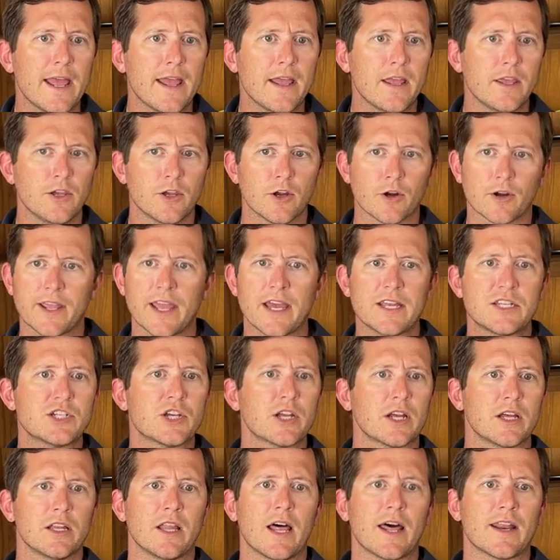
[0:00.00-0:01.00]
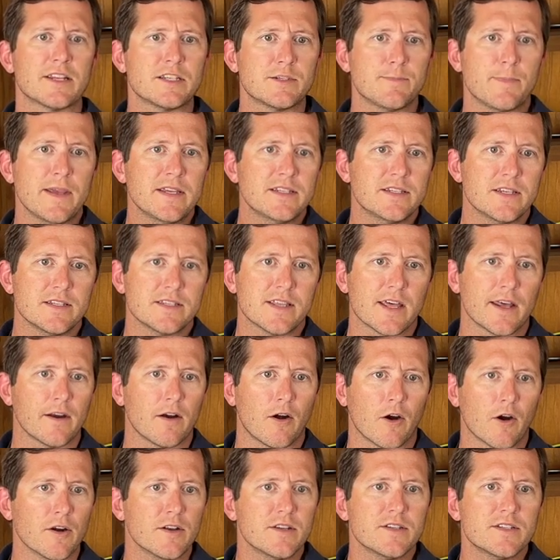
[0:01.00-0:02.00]
you're catching a lot of species that
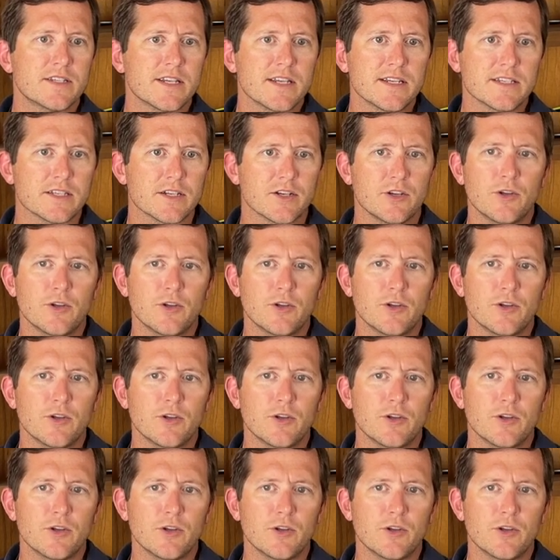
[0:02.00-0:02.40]
aren't in season.